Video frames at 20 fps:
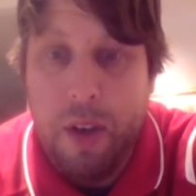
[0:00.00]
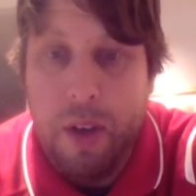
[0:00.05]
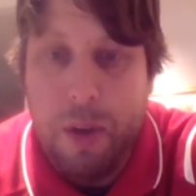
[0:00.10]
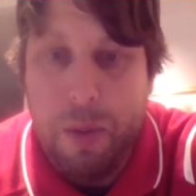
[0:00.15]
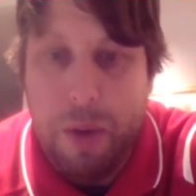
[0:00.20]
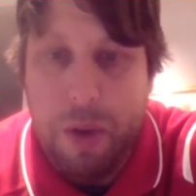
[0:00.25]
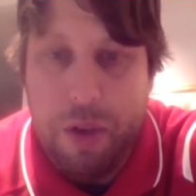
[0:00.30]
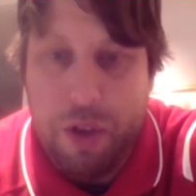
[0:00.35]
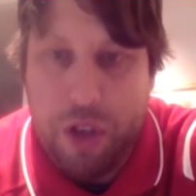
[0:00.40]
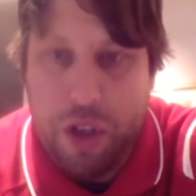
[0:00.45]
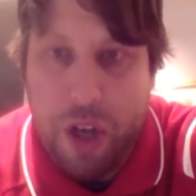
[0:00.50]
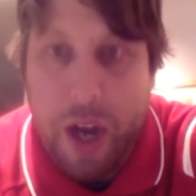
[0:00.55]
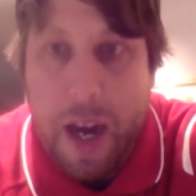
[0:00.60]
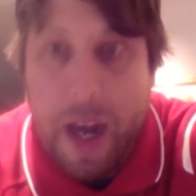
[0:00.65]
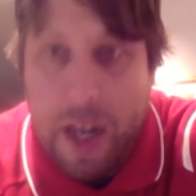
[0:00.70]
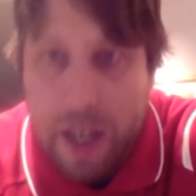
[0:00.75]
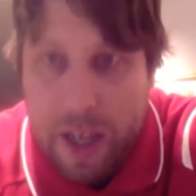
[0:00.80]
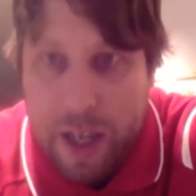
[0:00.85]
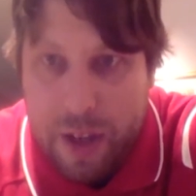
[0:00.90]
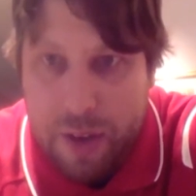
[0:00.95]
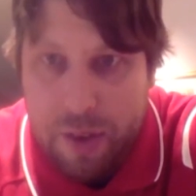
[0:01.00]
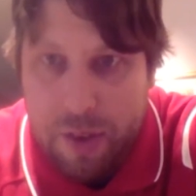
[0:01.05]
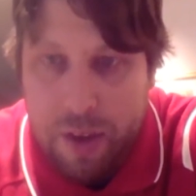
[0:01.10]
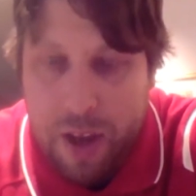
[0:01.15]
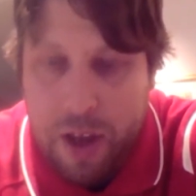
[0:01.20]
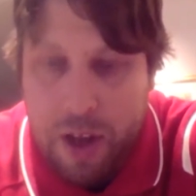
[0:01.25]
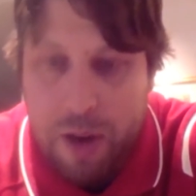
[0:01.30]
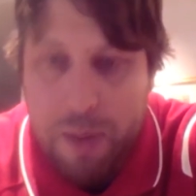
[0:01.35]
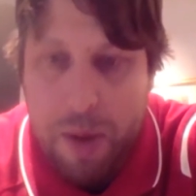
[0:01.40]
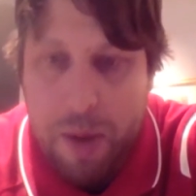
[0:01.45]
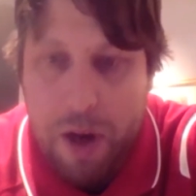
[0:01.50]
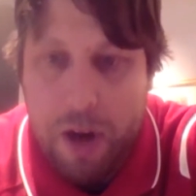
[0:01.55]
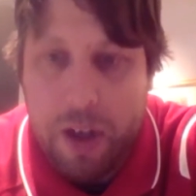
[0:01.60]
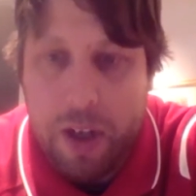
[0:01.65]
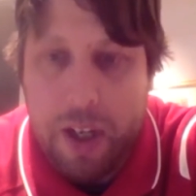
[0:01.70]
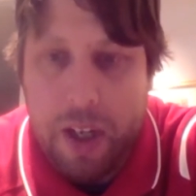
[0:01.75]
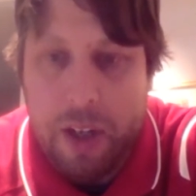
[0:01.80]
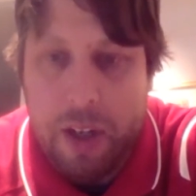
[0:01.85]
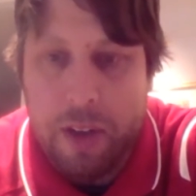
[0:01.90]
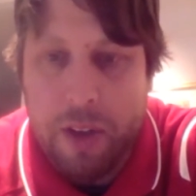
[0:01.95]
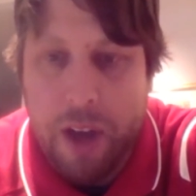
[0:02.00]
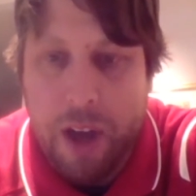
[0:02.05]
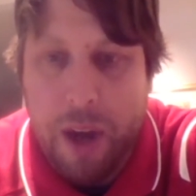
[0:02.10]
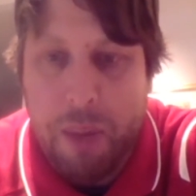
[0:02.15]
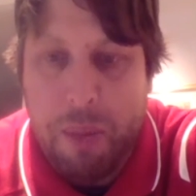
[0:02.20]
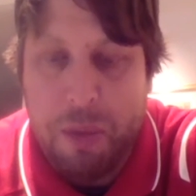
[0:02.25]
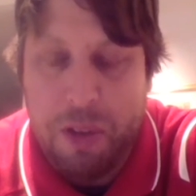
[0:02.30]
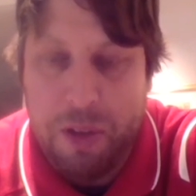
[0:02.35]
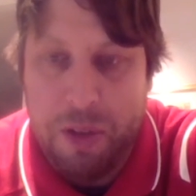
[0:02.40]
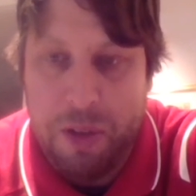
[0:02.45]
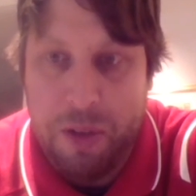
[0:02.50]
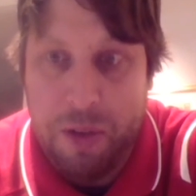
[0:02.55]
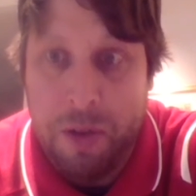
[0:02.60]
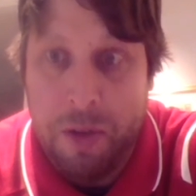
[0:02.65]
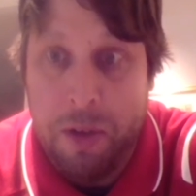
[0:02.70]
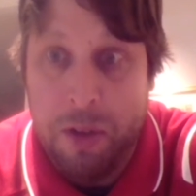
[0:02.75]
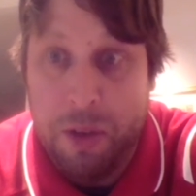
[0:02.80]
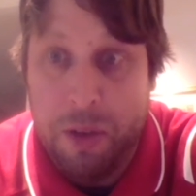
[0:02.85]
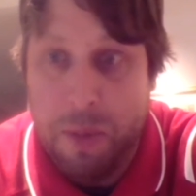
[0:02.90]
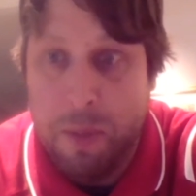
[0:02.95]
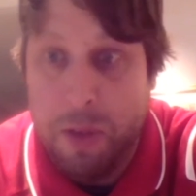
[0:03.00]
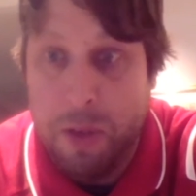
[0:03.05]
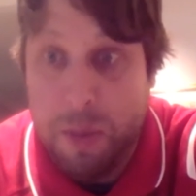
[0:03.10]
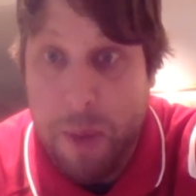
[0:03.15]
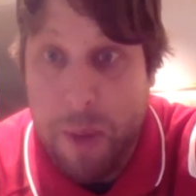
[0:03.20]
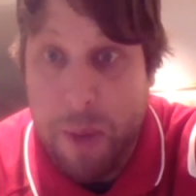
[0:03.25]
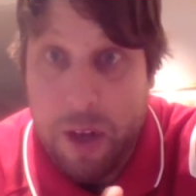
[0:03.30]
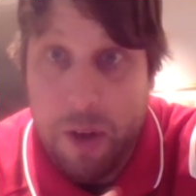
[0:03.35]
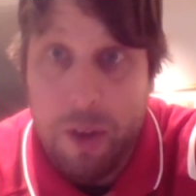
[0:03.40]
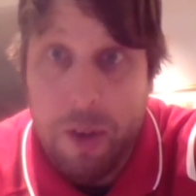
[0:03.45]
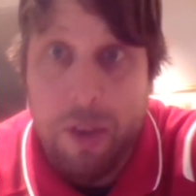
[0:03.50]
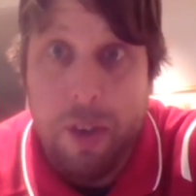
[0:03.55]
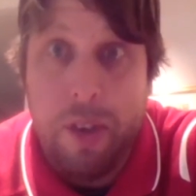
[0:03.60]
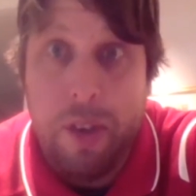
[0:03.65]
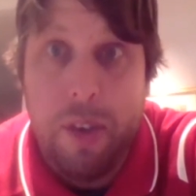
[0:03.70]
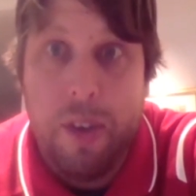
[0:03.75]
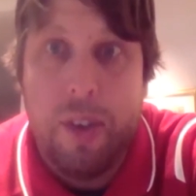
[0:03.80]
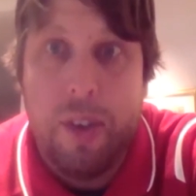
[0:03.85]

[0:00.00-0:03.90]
with Chinese and American top debaters.